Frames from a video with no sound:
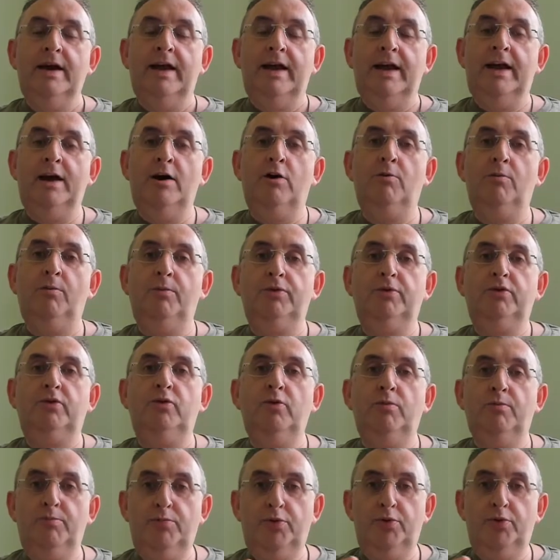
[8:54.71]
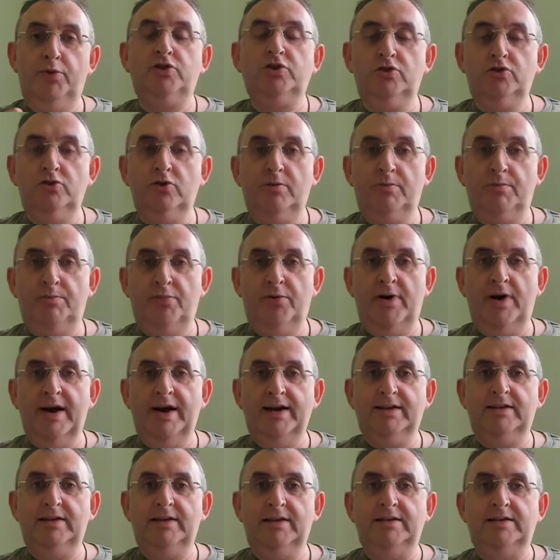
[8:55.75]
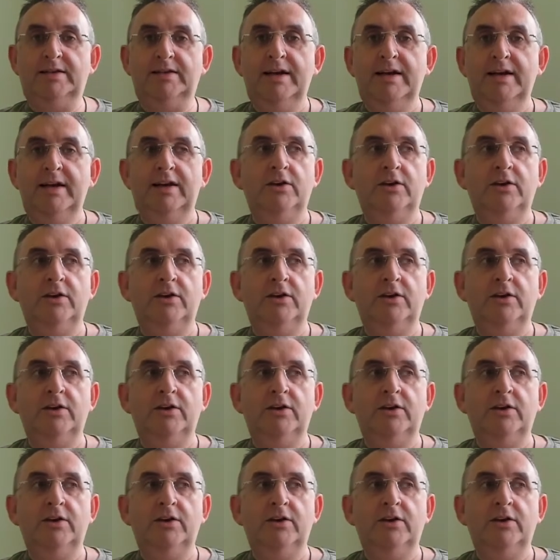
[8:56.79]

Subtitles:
help to boost your practice?